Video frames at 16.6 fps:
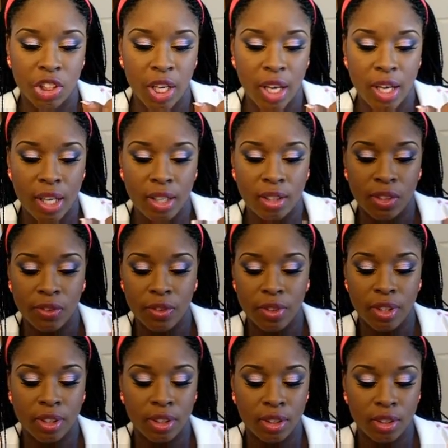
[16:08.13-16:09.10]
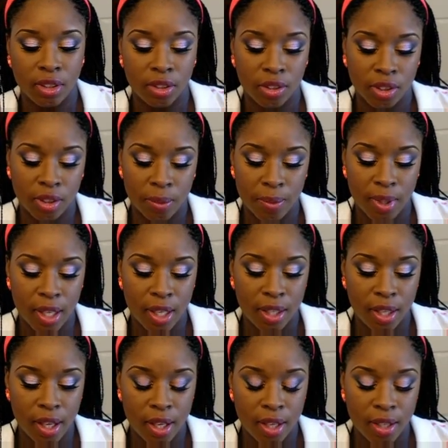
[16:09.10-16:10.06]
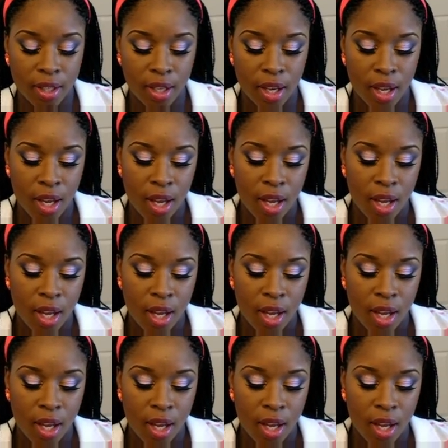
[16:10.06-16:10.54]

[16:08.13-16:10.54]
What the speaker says: shades, for instance, or something like that.